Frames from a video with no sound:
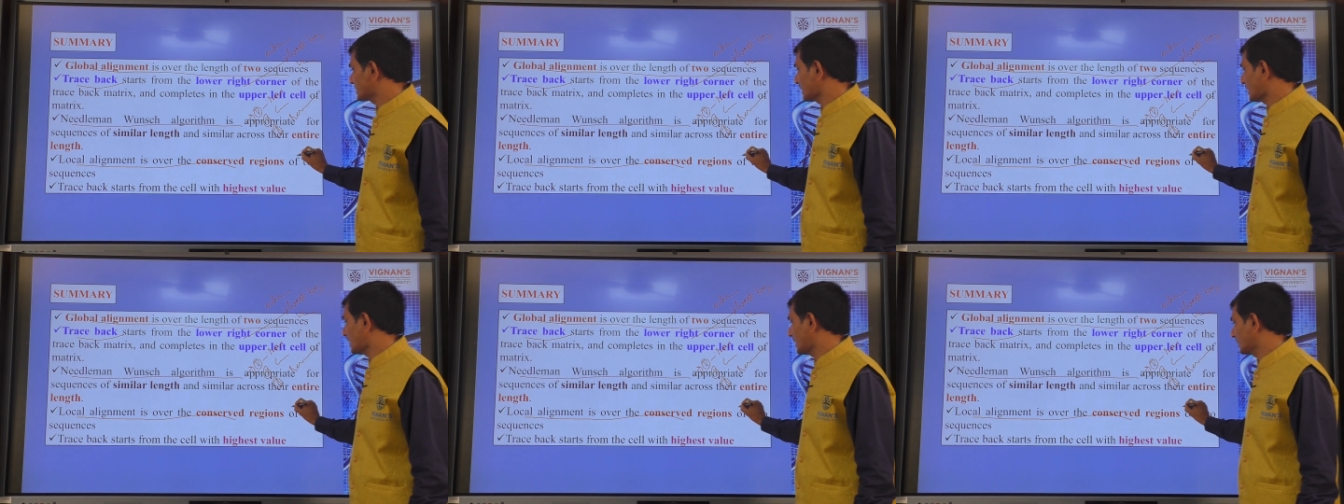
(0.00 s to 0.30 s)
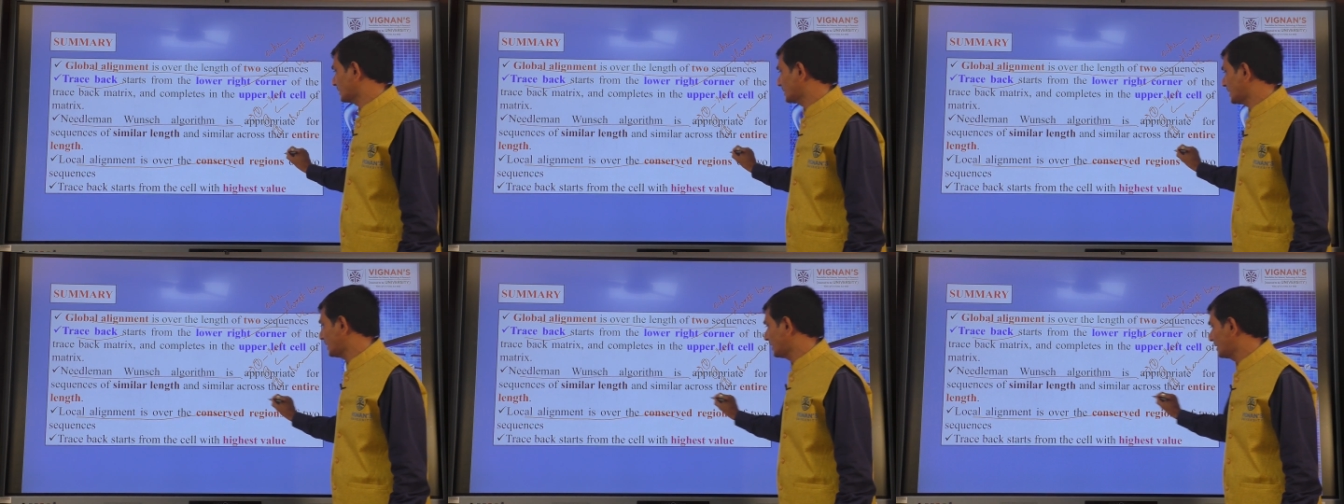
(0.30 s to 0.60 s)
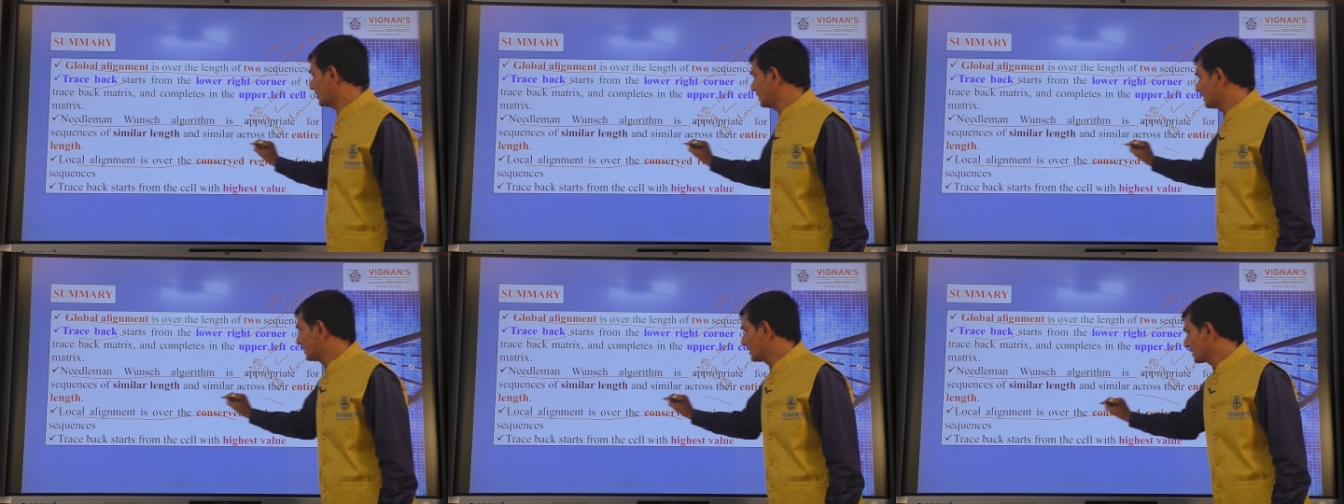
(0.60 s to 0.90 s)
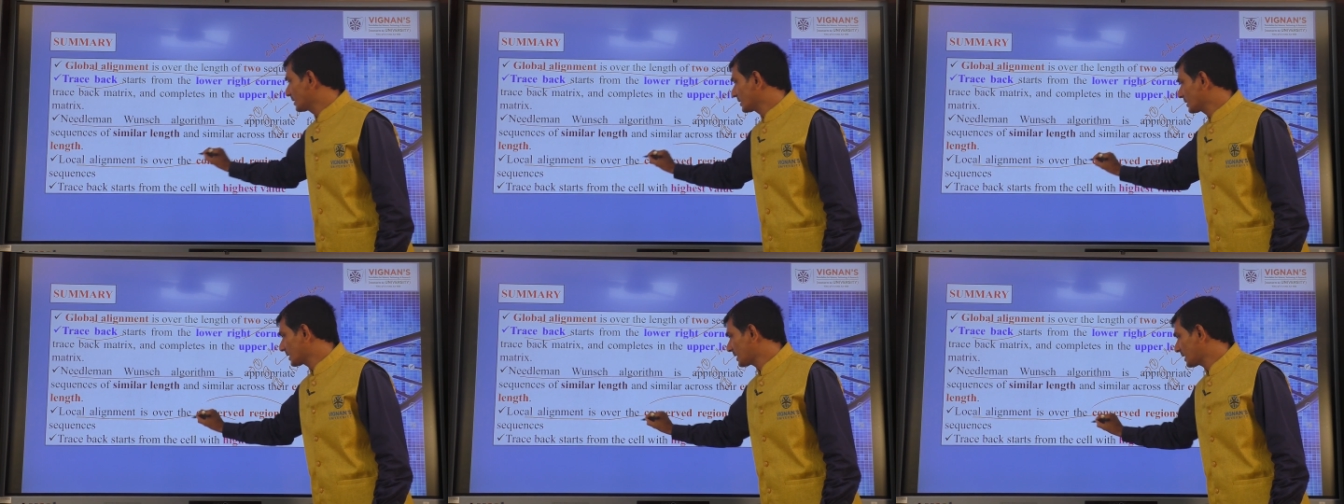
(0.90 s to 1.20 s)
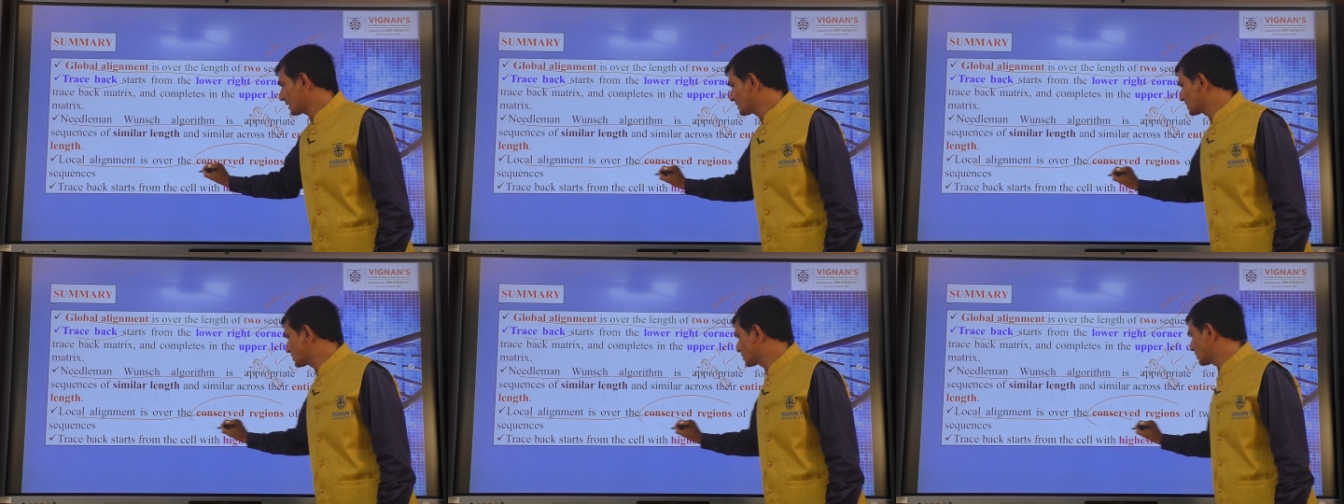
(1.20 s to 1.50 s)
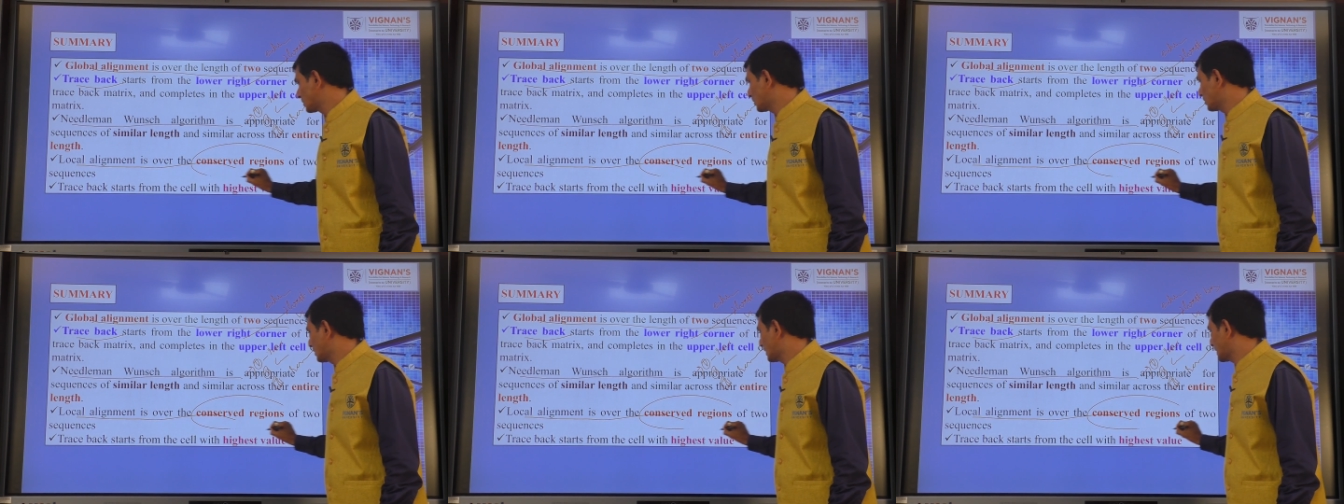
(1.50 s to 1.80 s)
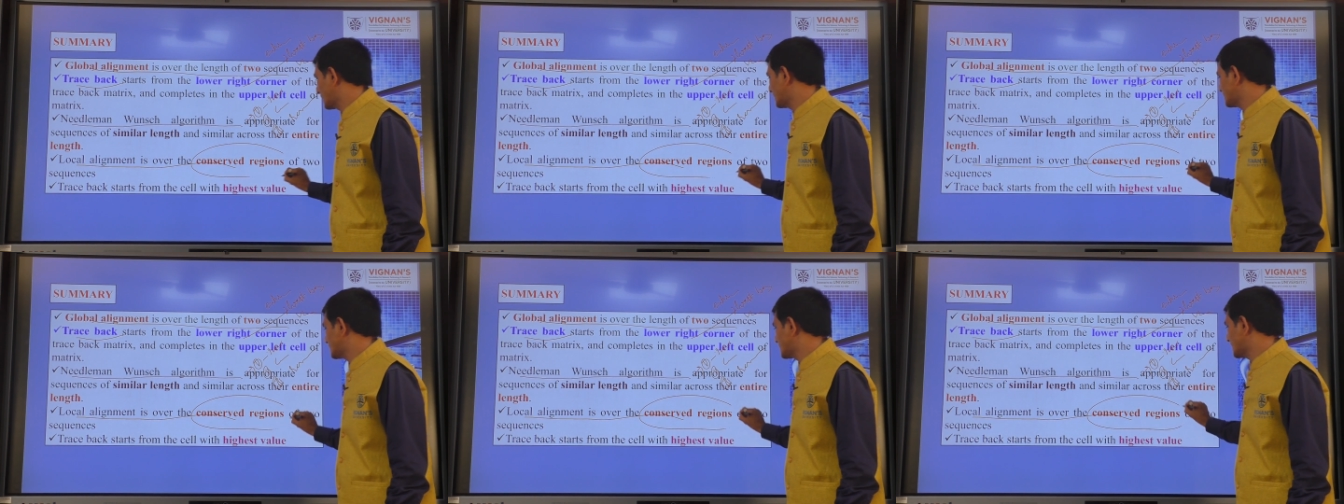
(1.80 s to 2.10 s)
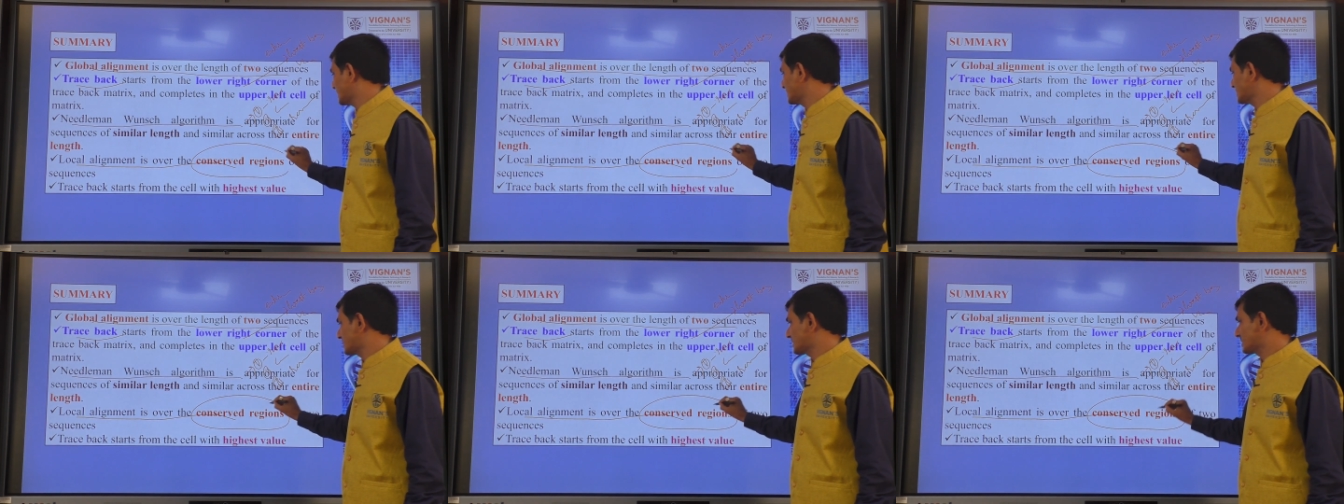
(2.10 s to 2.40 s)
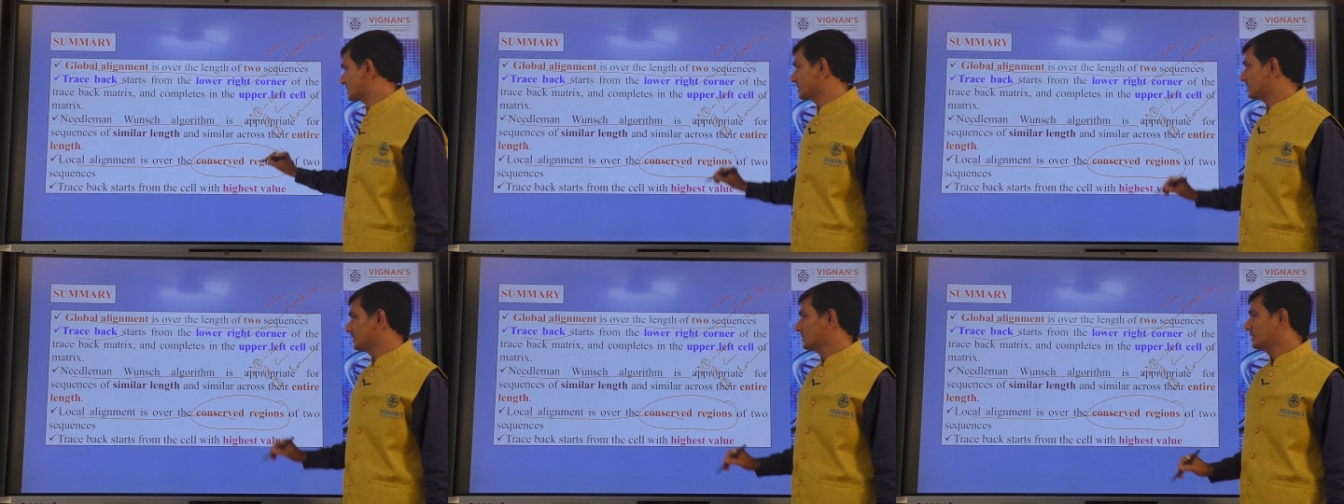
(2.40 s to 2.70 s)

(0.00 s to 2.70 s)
along their conserved regions,